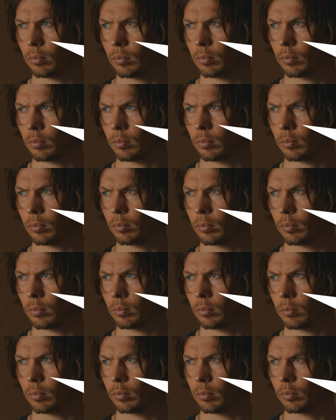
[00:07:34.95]

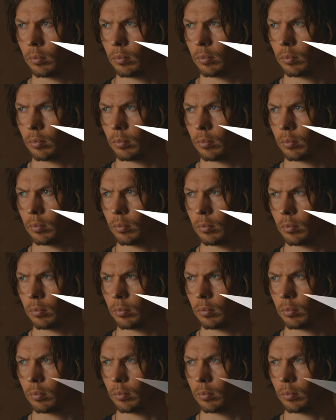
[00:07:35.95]
(no one is talking)